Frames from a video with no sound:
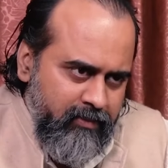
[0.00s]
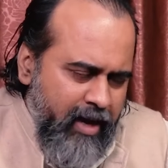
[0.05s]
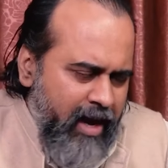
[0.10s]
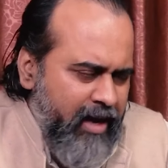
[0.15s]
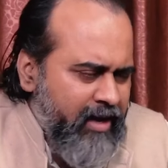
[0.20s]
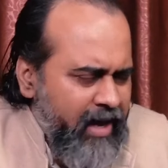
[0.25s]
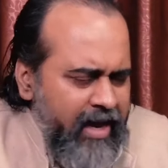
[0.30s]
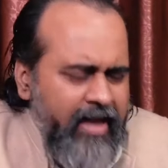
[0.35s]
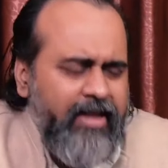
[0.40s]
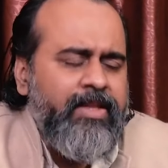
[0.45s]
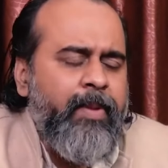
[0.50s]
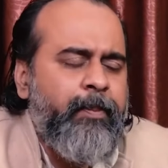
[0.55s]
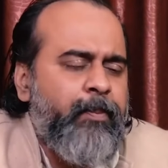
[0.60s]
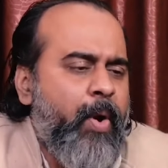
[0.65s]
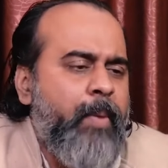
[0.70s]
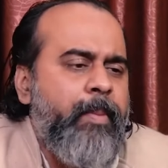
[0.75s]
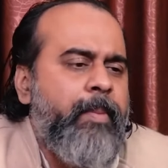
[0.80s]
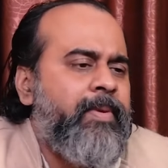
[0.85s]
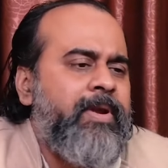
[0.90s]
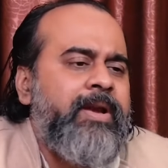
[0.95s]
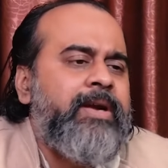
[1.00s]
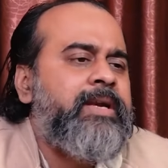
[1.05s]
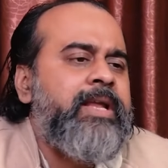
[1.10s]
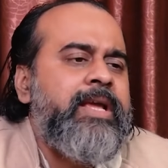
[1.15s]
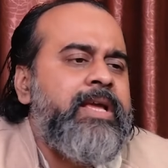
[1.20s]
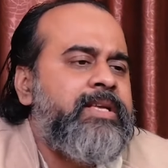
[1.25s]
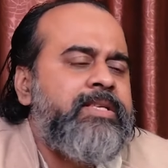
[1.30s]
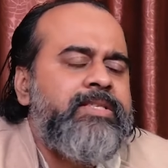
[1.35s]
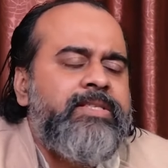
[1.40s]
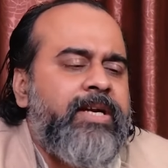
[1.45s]
Again, the
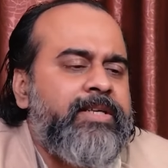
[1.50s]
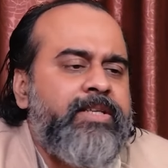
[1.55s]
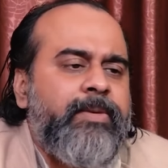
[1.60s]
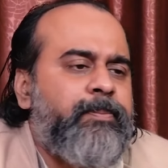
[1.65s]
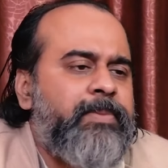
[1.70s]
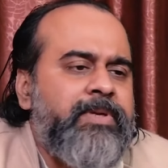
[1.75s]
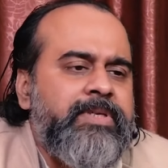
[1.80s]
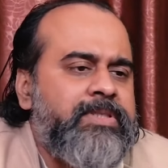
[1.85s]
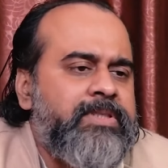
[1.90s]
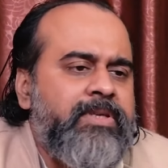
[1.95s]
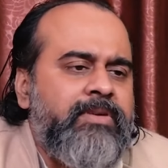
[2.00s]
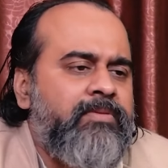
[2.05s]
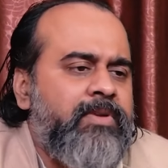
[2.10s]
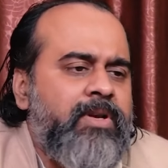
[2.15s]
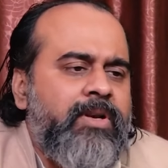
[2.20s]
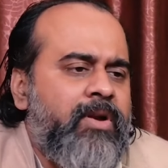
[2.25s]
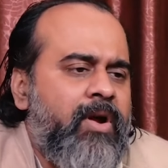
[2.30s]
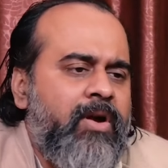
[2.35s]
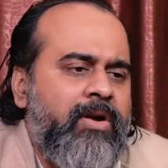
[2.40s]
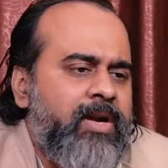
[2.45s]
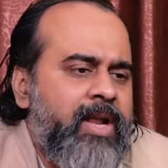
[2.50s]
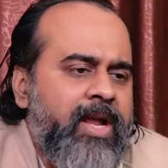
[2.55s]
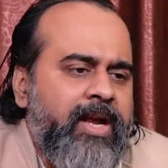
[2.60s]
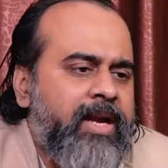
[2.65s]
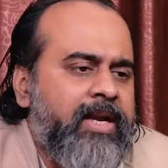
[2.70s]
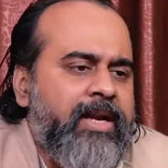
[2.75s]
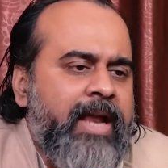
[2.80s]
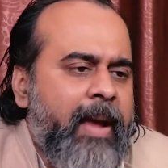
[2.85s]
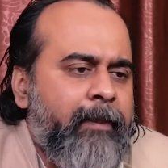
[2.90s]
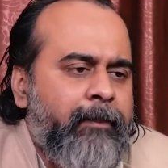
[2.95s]
probability is that the person will not take
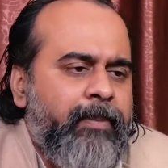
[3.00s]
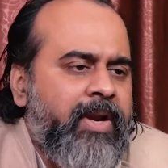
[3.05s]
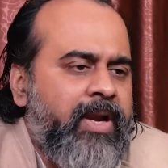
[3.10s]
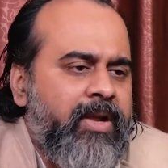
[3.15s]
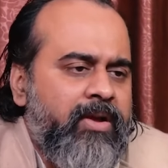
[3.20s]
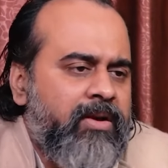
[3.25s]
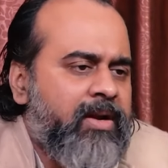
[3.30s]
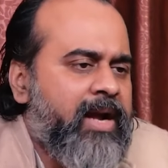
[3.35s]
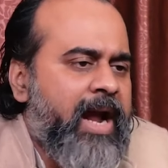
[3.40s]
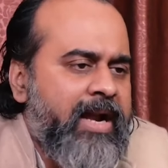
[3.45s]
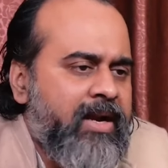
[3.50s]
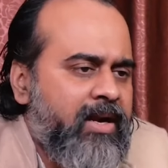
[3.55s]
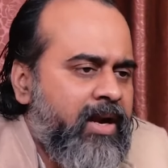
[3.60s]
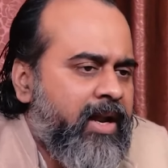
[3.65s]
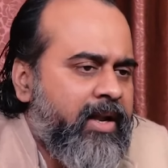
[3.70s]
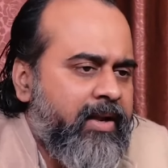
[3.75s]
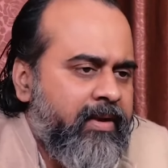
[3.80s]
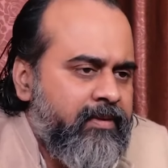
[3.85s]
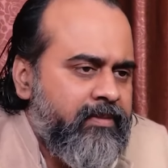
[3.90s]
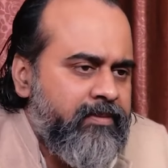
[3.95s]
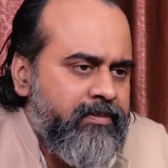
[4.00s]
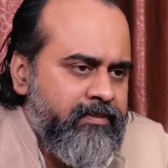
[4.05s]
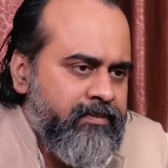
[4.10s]
it happily or kindly.